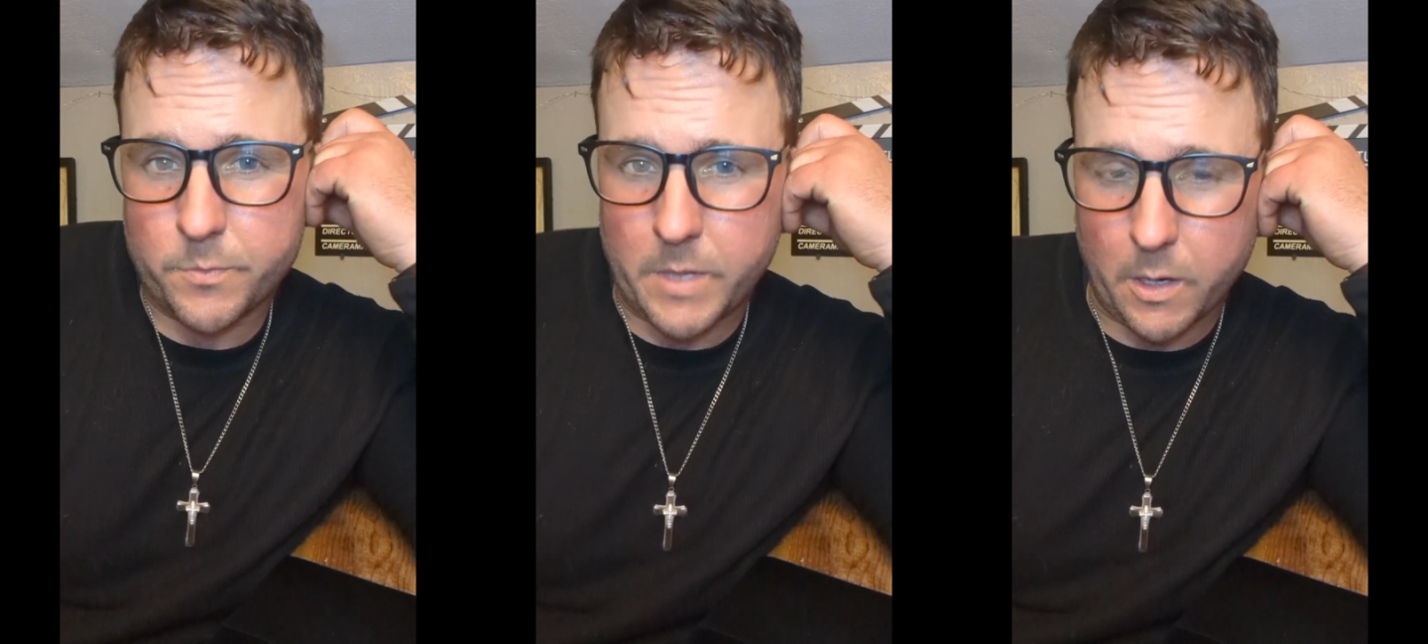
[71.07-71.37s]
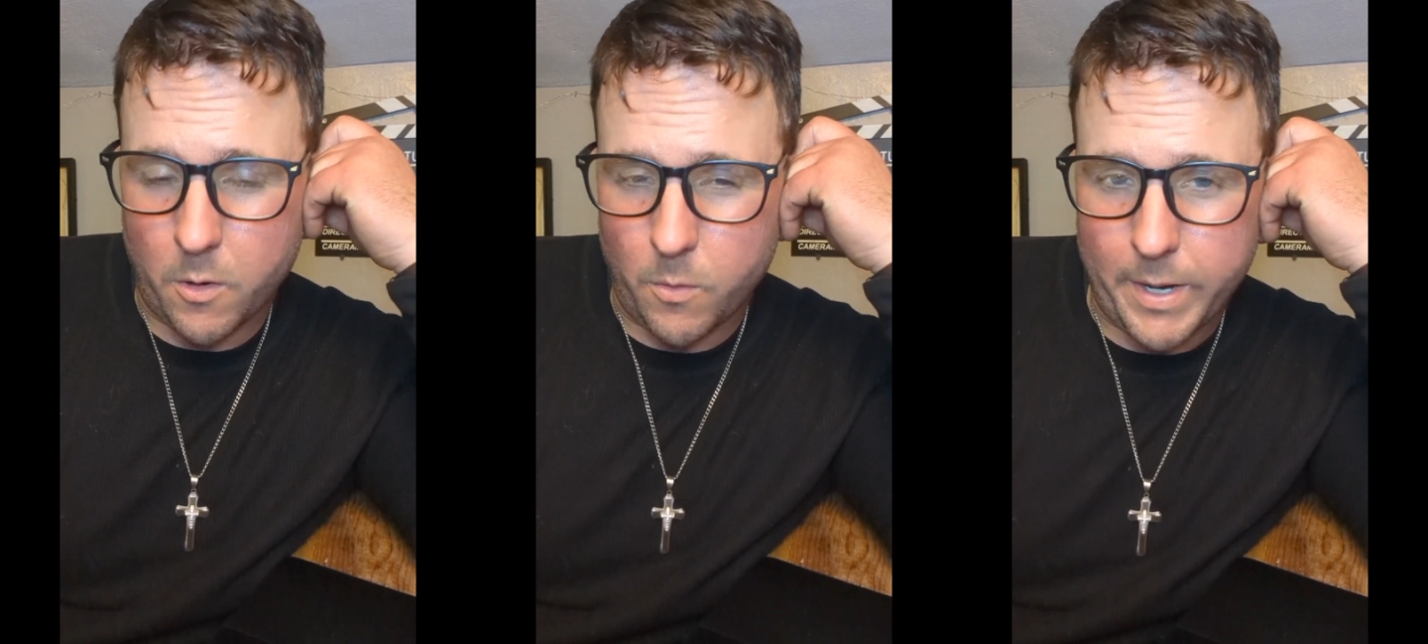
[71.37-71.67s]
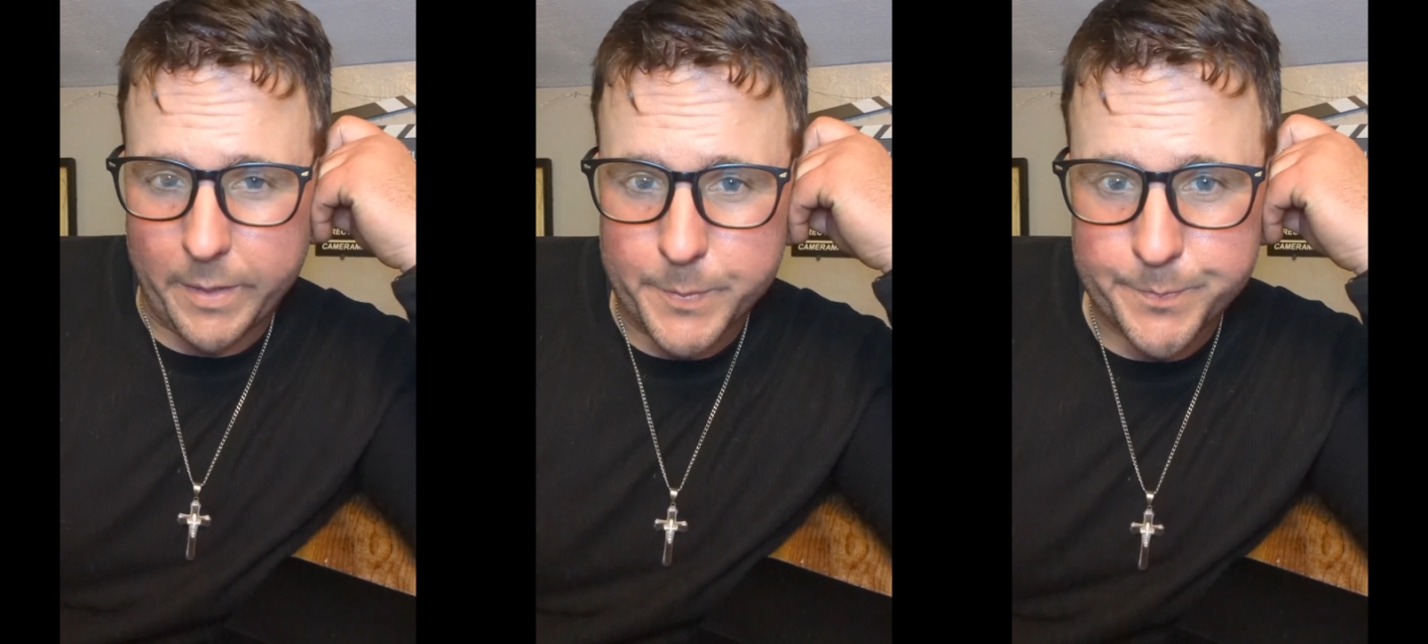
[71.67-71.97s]
they go
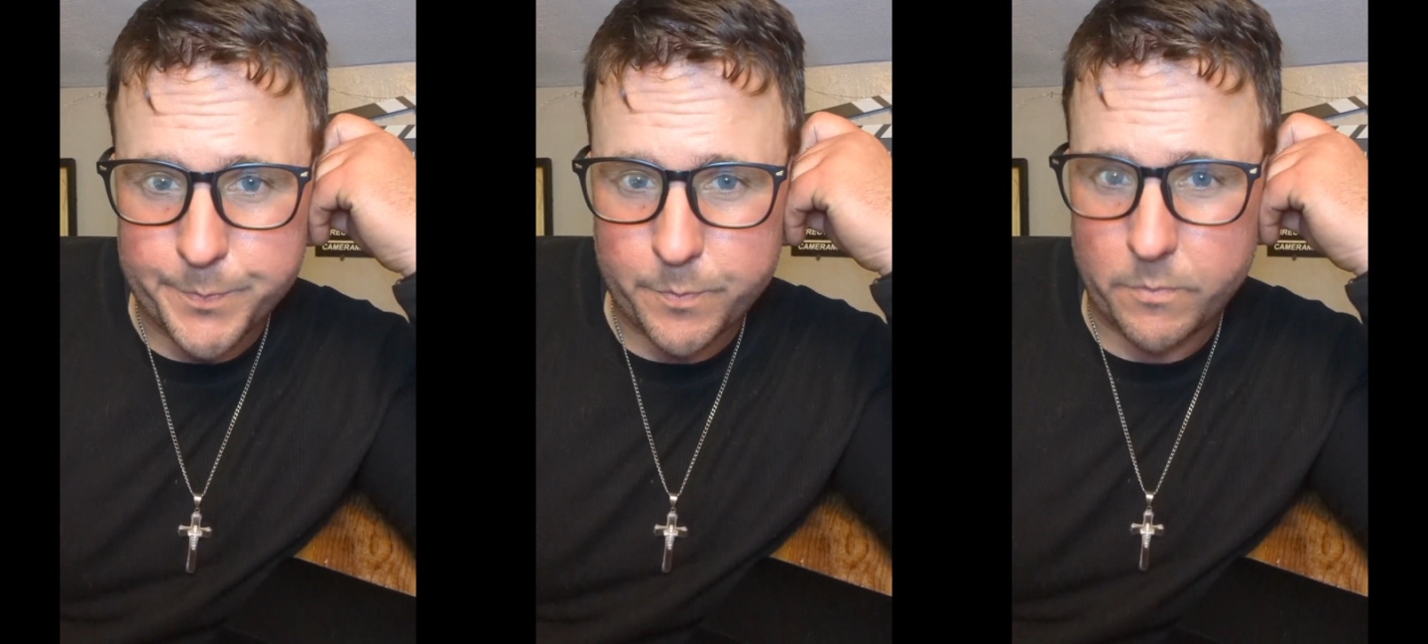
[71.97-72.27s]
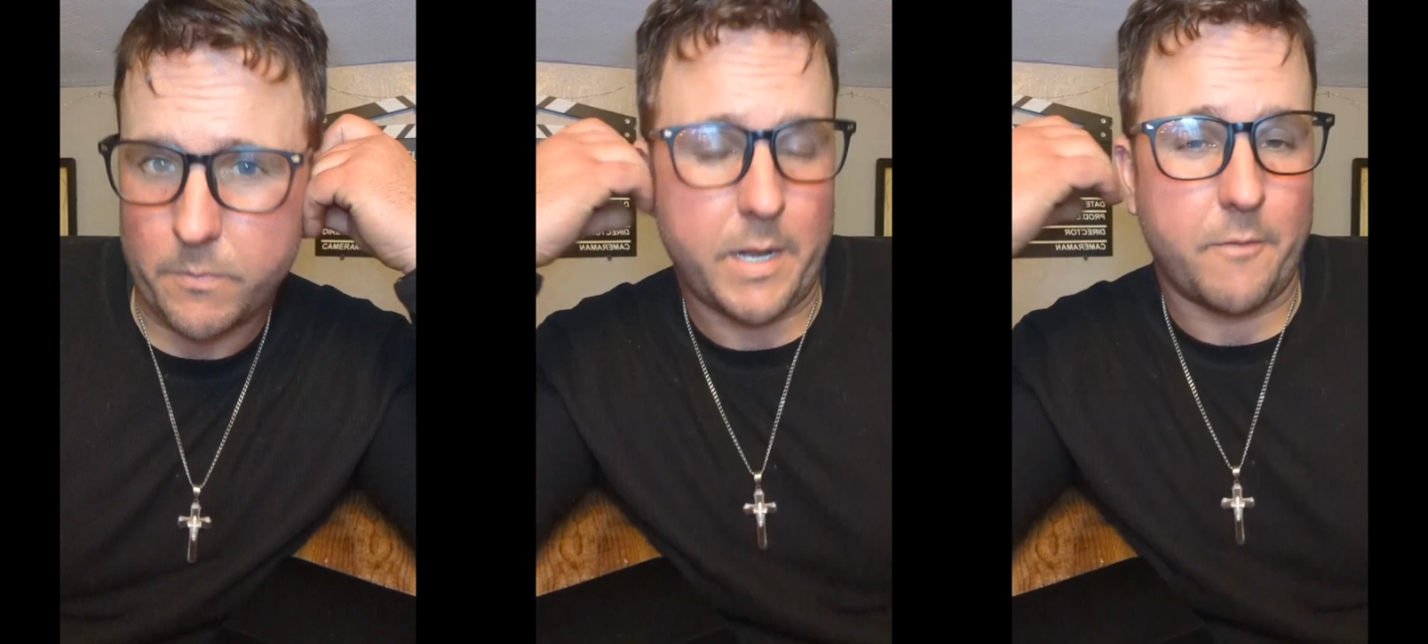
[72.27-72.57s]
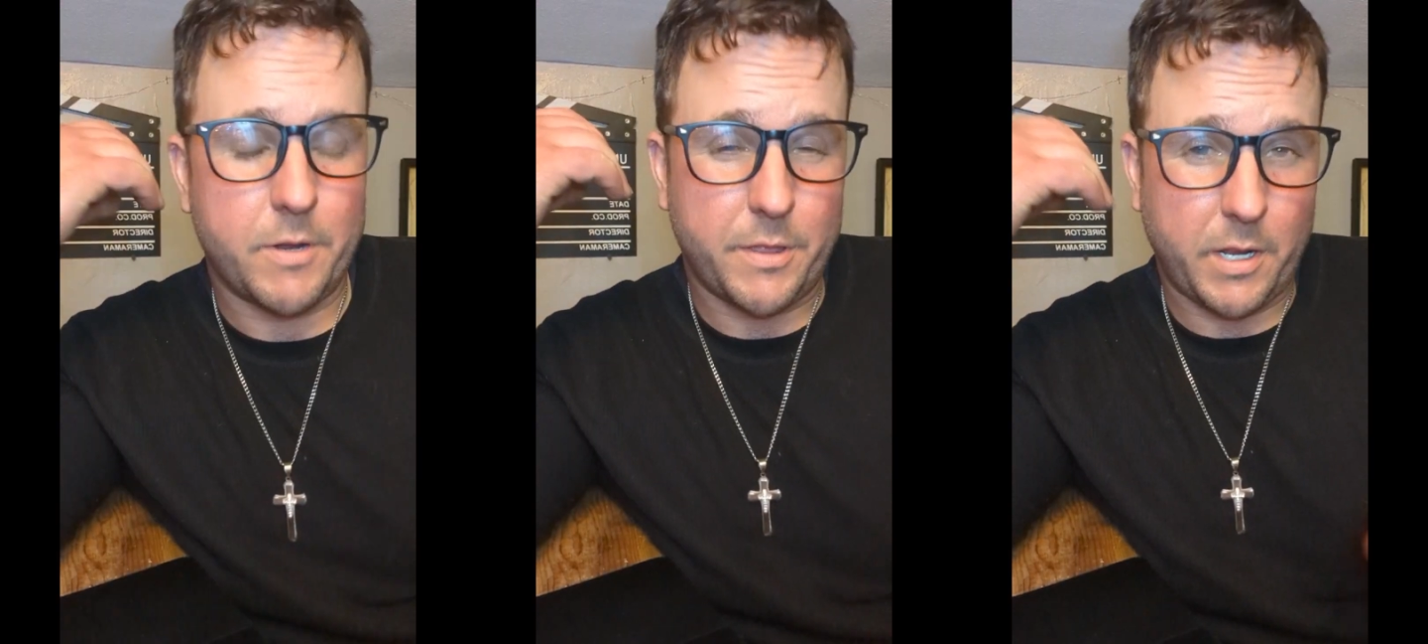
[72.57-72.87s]
away and
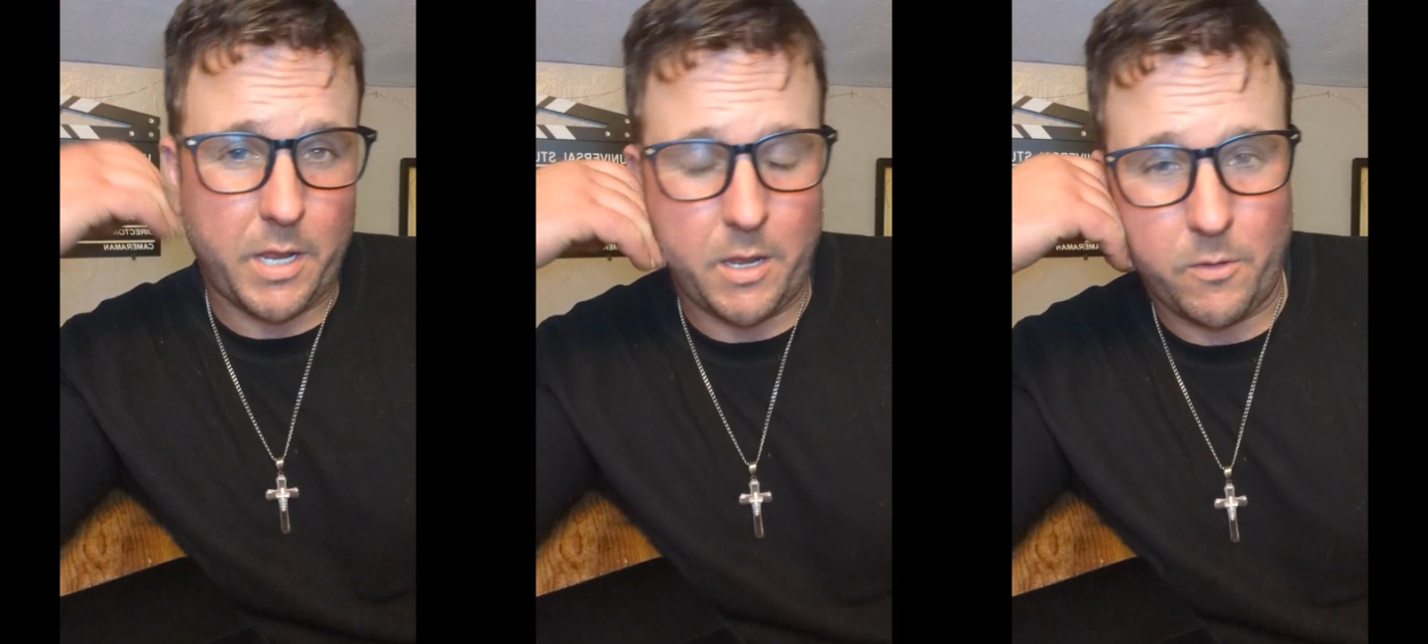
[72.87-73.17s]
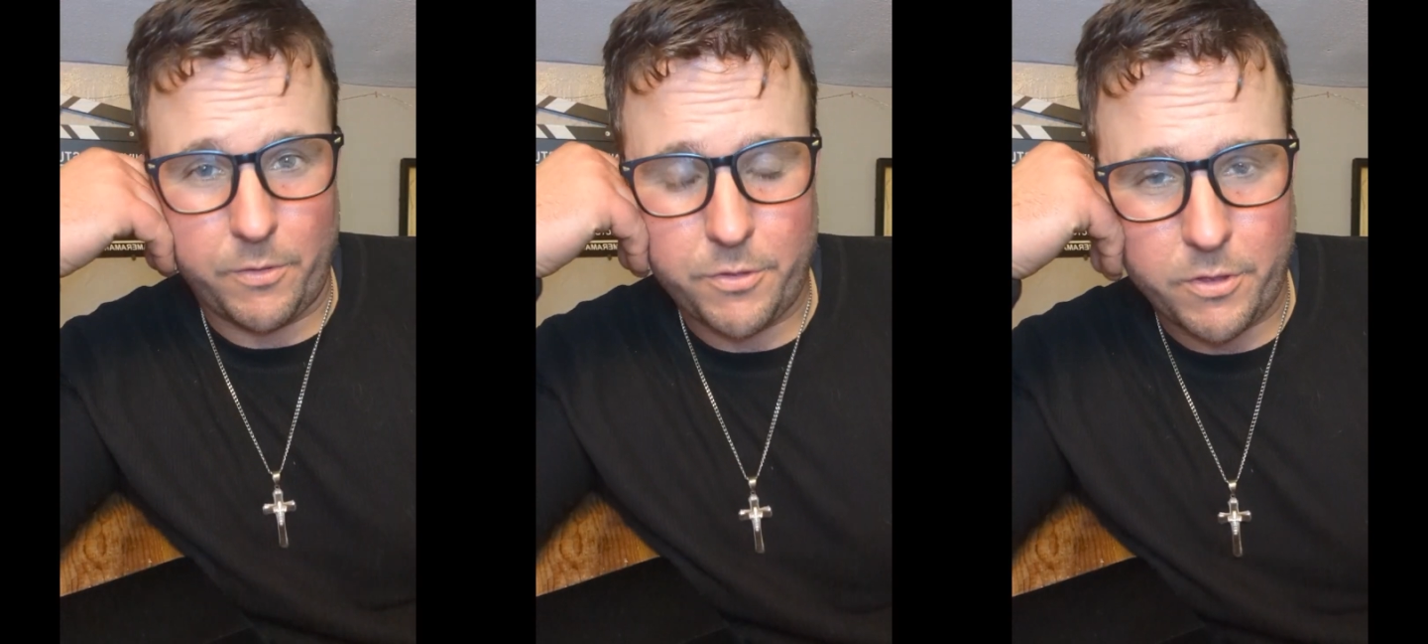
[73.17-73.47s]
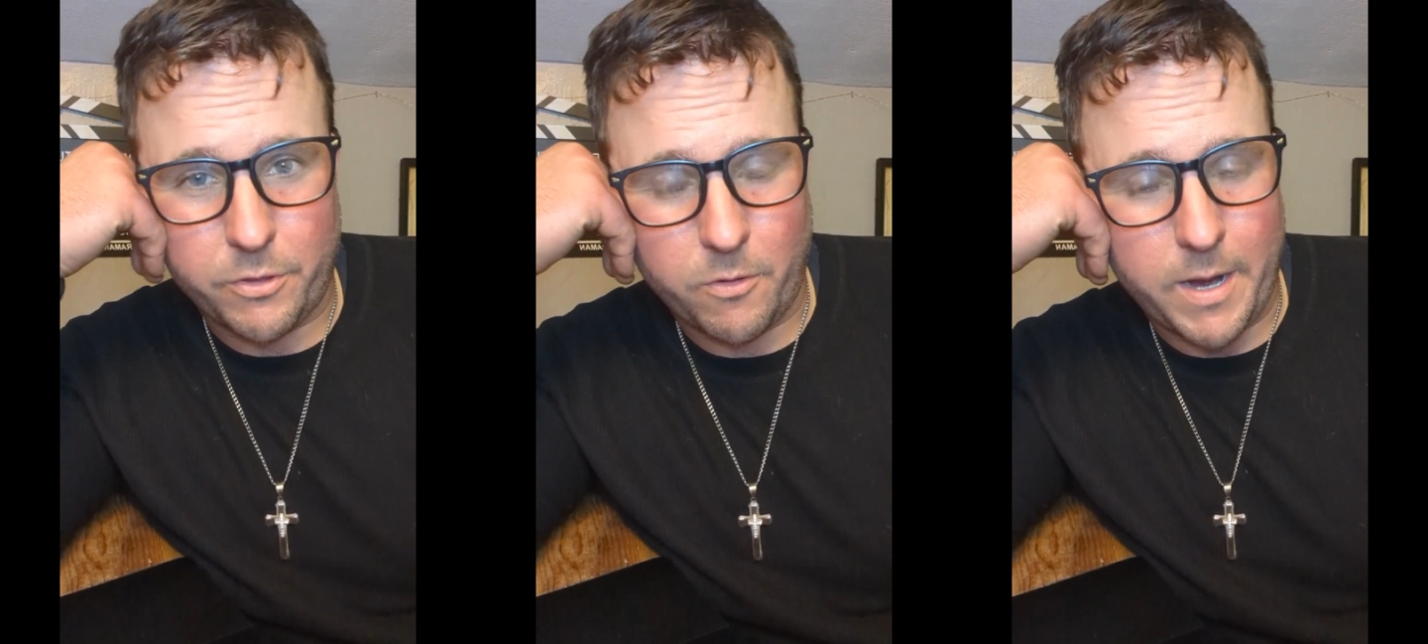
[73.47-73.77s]
everything heals
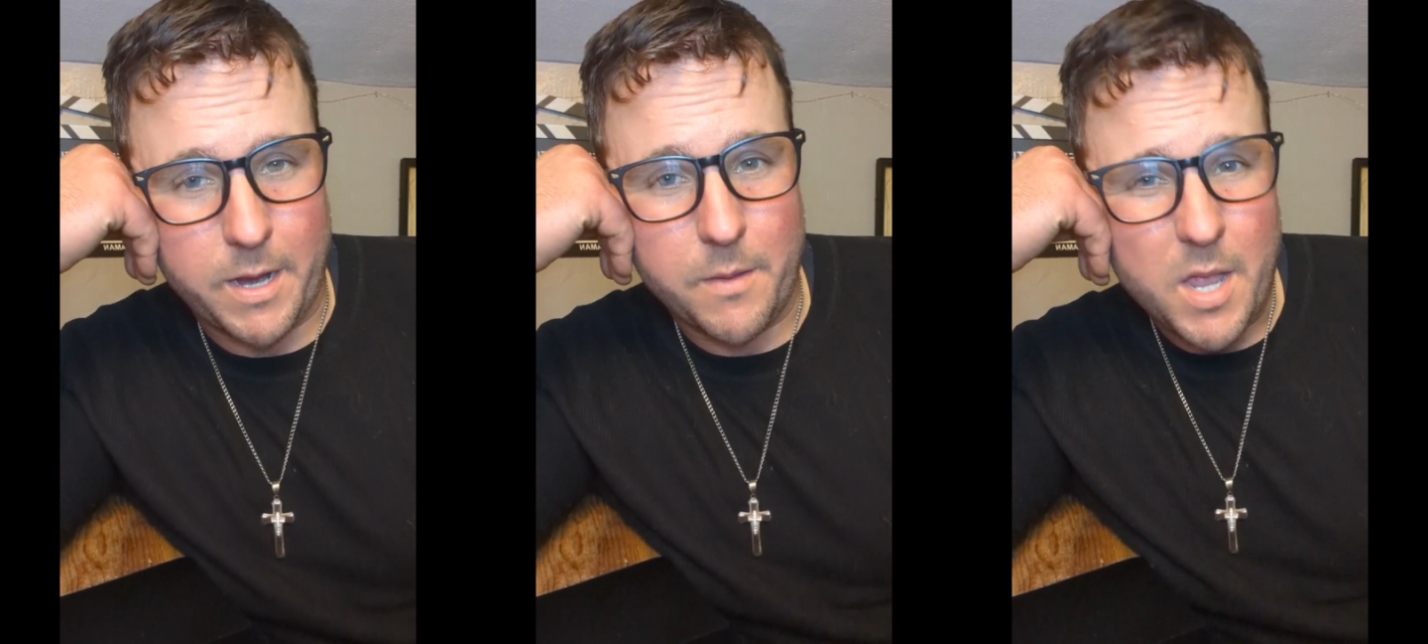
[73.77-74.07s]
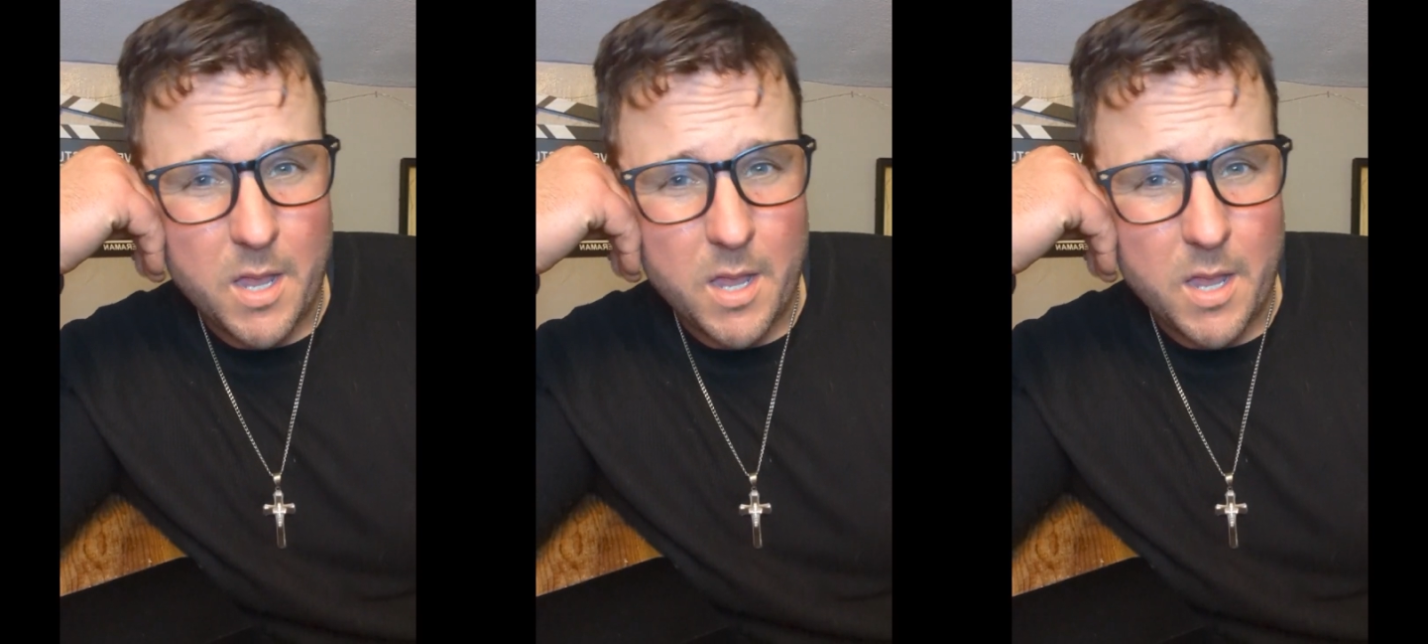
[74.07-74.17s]
just great.